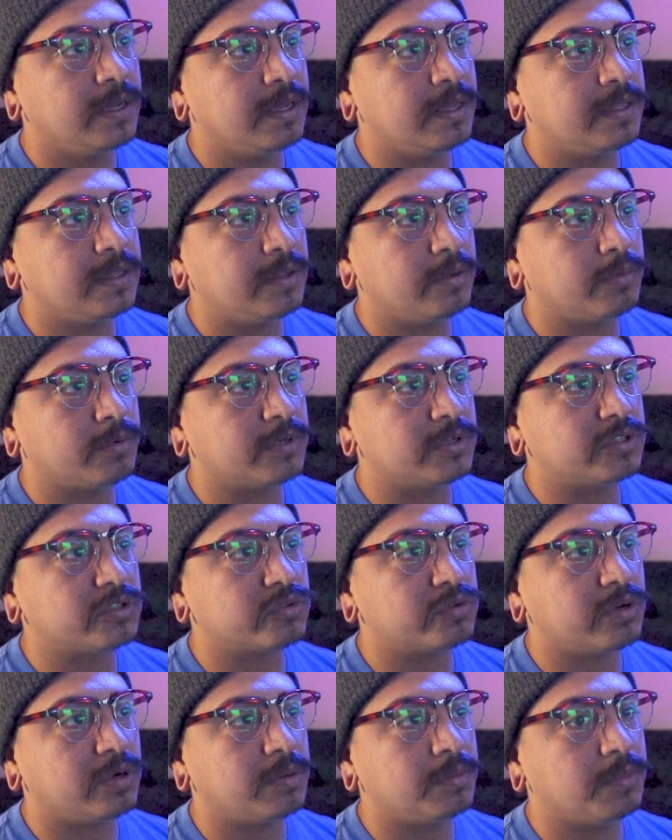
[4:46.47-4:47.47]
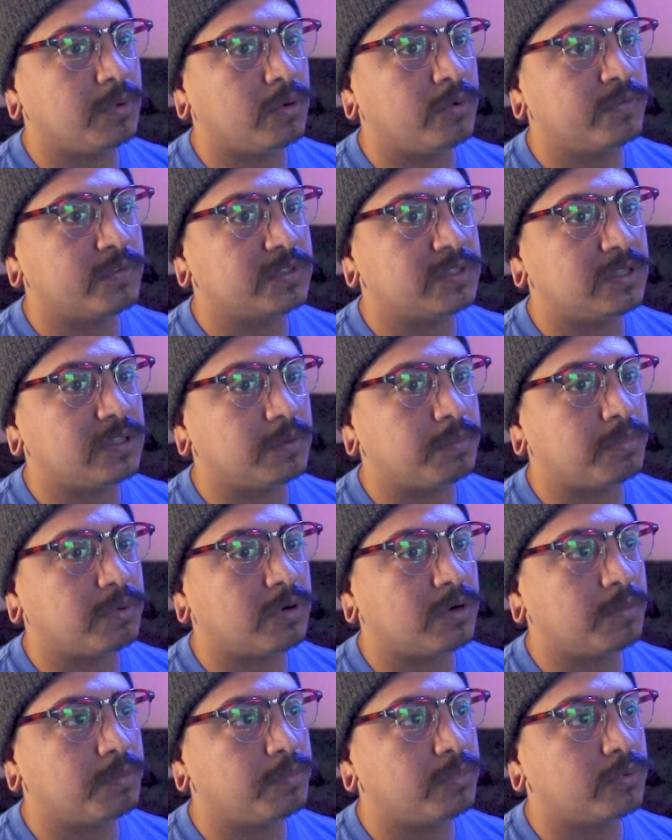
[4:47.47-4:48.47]
And then we're going to scrub over to the
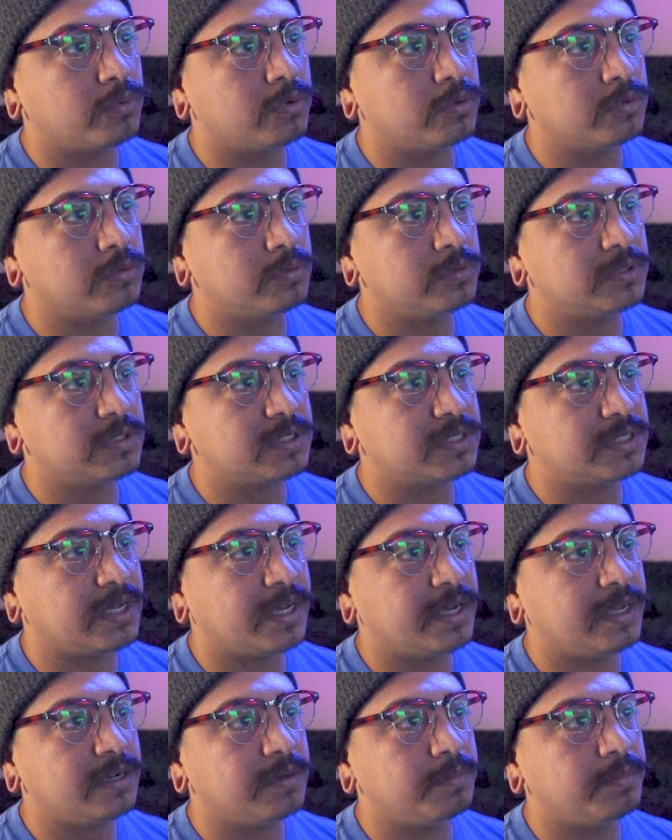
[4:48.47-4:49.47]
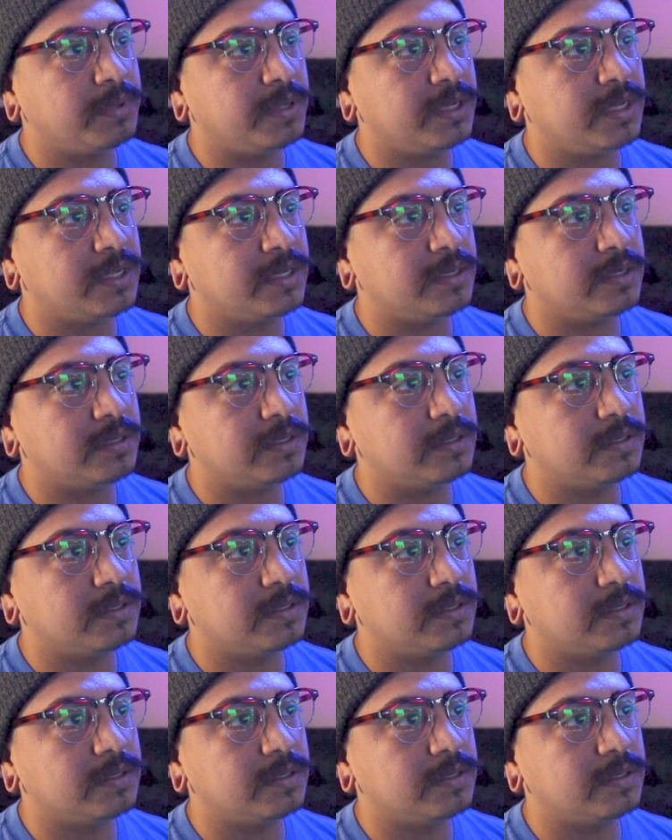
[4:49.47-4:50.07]
purple side a bit